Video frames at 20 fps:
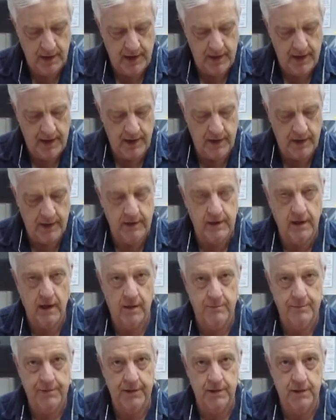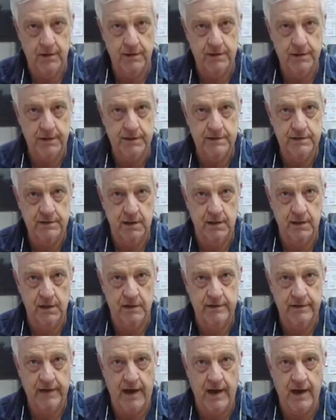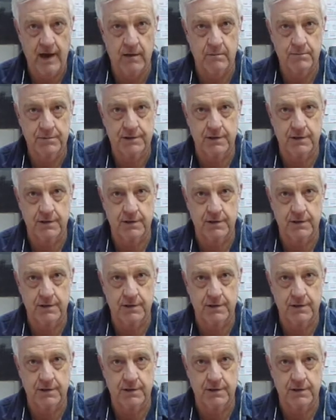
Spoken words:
and up here on these little tabs